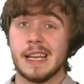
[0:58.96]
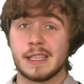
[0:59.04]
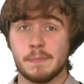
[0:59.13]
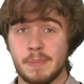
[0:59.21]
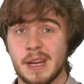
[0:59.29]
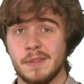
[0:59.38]

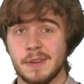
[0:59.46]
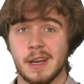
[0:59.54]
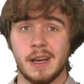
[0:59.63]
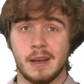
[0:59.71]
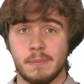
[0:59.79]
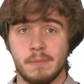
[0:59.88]
It's a bit
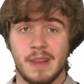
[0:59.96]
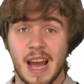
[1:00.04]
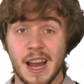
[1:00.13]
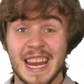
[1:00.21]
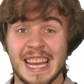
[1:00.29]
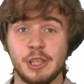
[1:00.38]
of
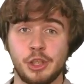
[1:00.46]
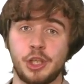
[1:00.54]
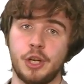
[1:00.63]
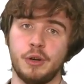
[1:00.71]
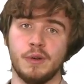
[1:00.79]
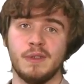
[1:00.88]
an
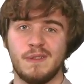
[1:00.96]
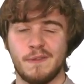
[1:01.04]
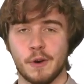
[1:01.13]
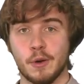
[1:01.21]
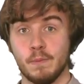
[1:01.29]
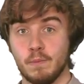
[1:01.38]
issue
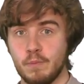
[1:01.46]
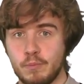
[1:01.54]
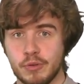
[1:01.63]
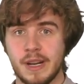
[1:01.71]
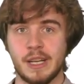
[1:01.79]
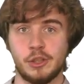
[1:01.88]
for
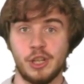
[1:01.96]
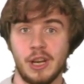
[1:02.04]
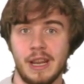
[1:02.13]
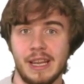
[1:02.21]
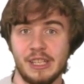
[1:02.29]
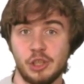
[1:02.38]

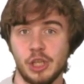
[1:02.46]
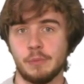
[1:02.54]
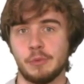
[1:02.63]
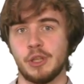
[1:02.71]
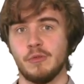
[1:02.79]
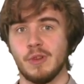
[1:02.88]

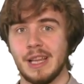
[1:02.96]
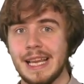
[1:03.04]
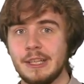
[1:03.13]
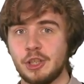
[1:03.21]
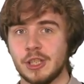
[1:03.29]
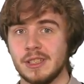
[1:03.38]
British-Egyptian
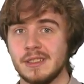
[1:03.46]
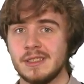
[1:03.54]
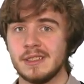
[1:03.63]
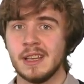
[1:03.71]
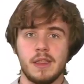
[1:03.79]
relations.